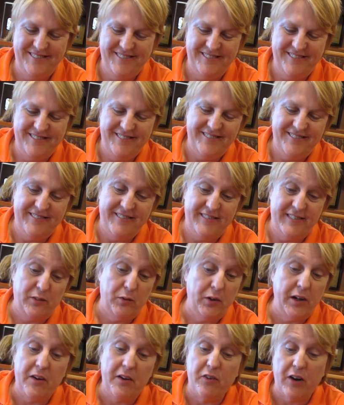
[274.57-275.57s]
eating.
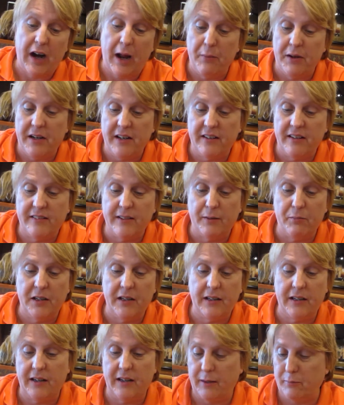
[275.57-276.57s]
Whatever, I'm eating
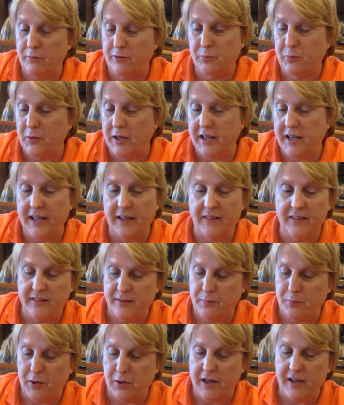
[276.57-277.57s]
something that I'm spreading on
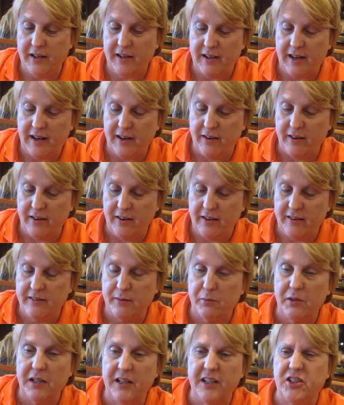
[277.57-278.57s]
this bread, and I don't. It's
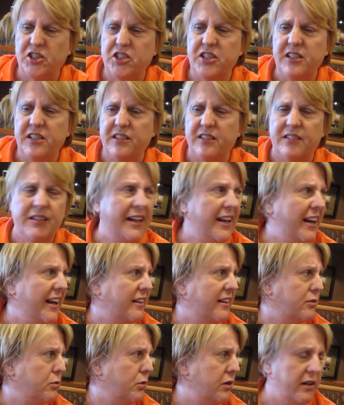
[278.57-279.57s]
some kind of cheese. I can to
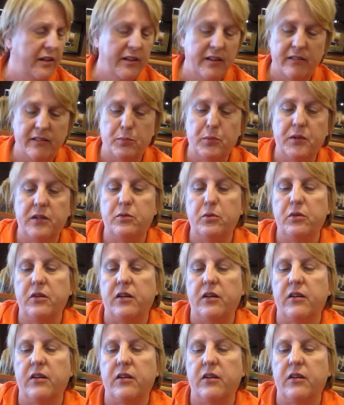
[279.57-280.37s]
ask what it is, but it's really